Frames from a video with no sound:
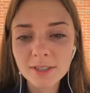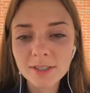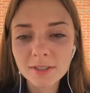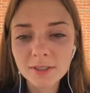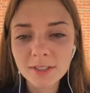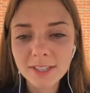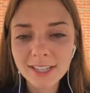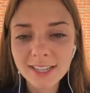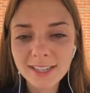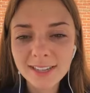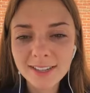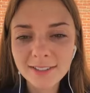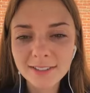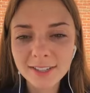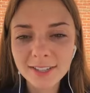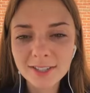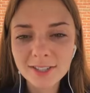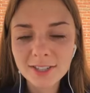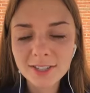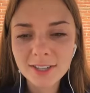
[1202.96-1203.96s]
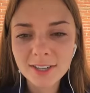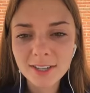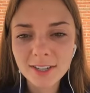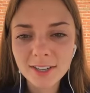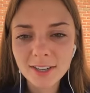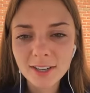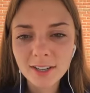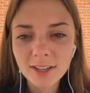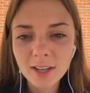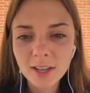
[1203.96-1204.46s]
is learning English.
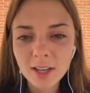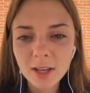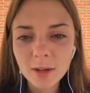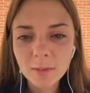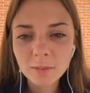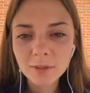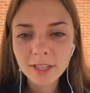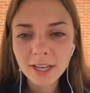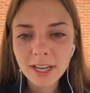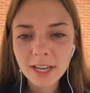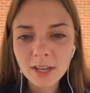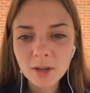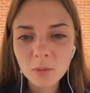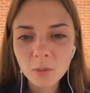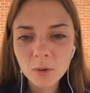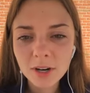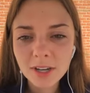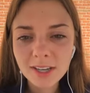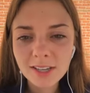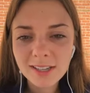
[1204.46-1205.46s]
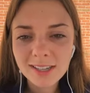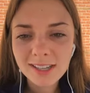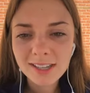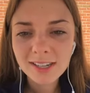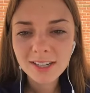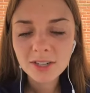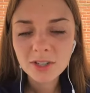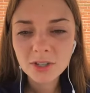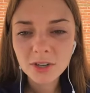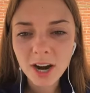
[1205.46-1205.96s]
Playing, working,
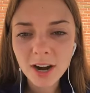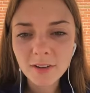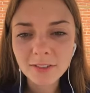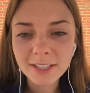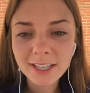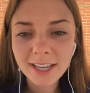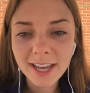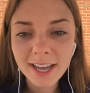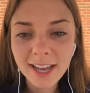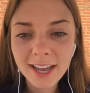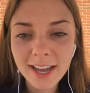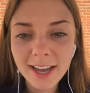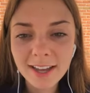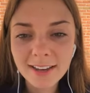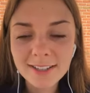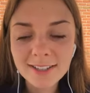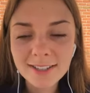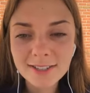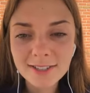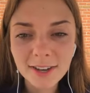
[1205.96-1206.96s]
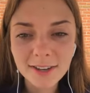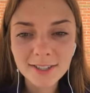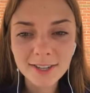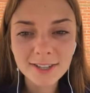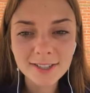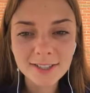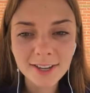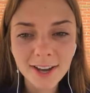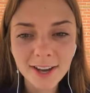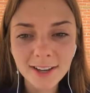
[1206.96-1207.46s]
eating, traveling, and
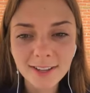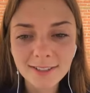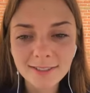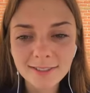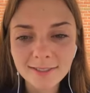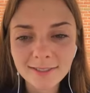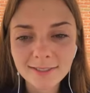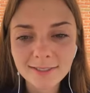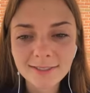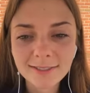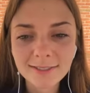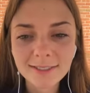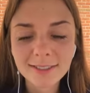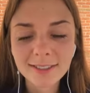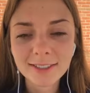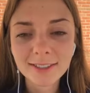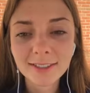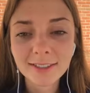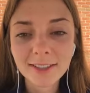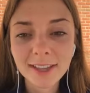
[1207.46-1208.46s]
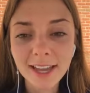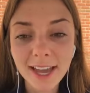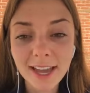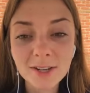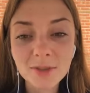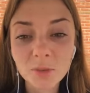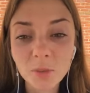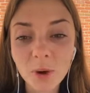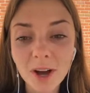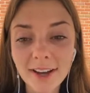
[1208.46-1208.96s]

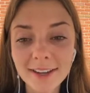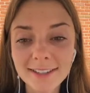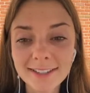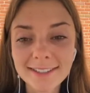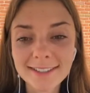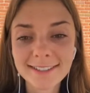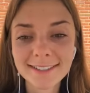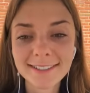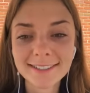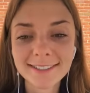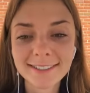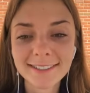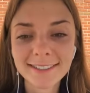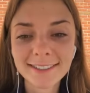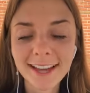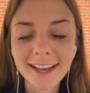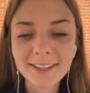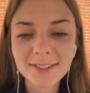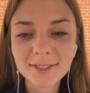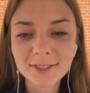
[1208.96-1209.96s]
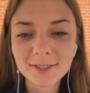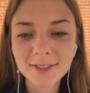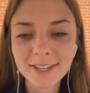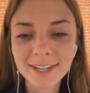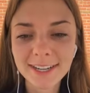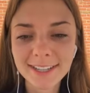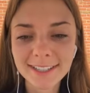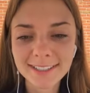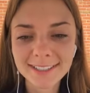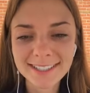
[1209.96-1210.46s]
And what? Answer
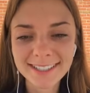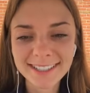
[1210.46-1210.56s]
it.